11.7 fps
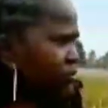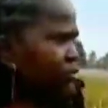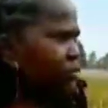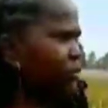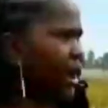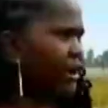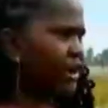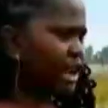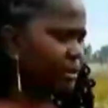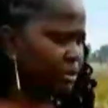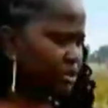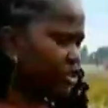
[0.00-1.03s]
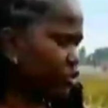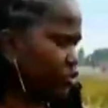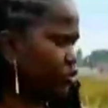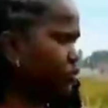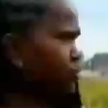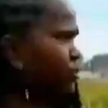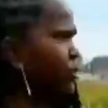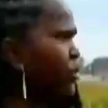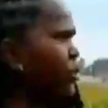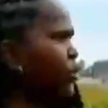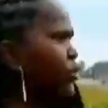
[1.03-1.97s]
you are in a position to,
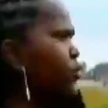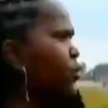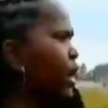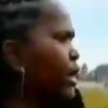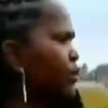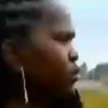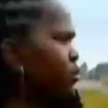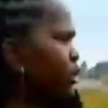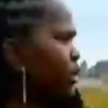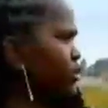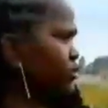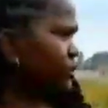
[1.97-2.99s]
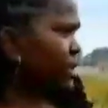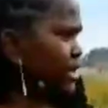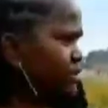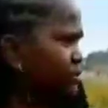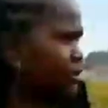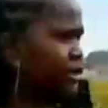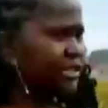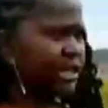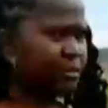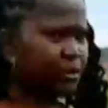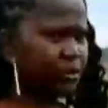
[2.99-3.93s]
you can look into that. For
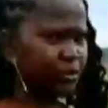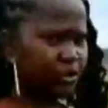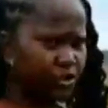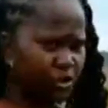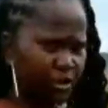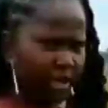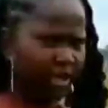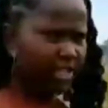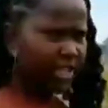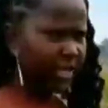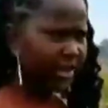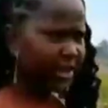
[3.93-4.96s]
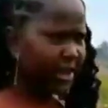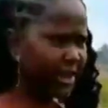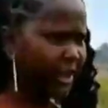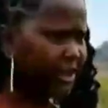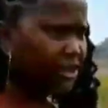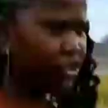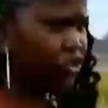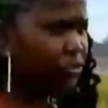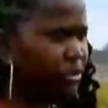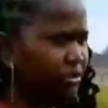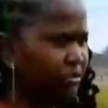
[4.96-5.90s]
example, your storage area
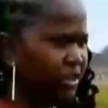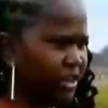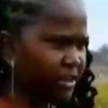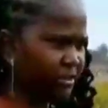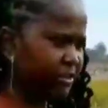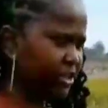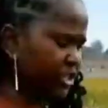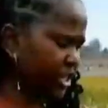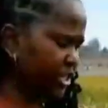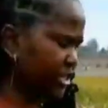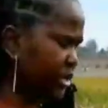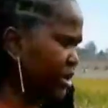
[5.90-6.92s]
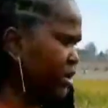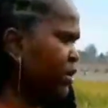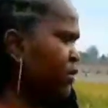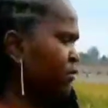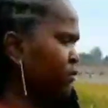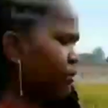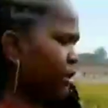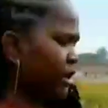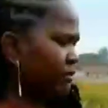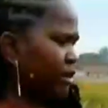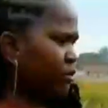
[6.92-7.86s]
should be very efficient for
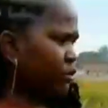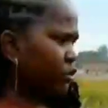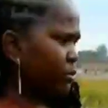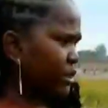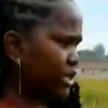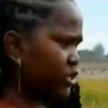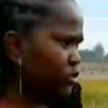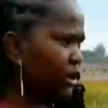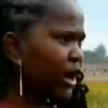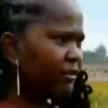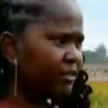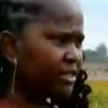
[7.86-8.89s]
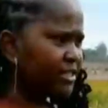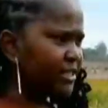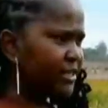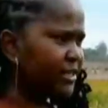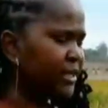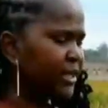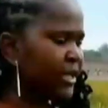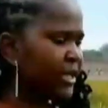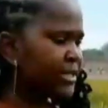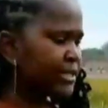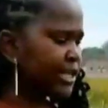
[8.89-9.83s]
whatever crop that you're harvesting,
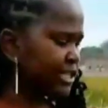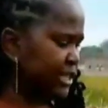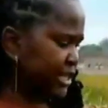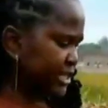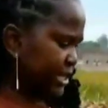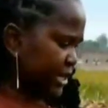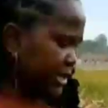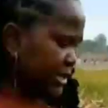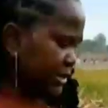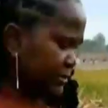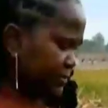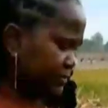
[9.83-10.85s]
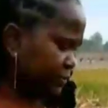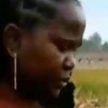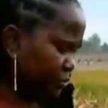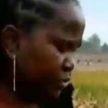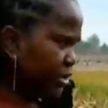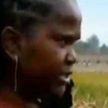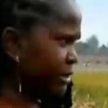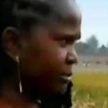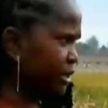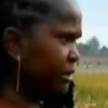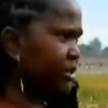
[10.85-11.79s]
such that, for
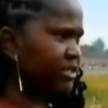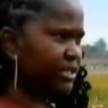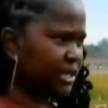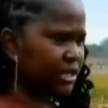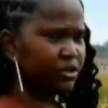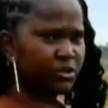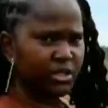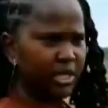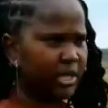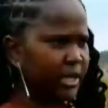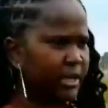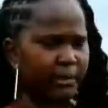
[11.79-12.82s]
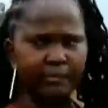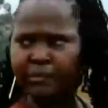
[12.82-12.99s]
example, let me still use the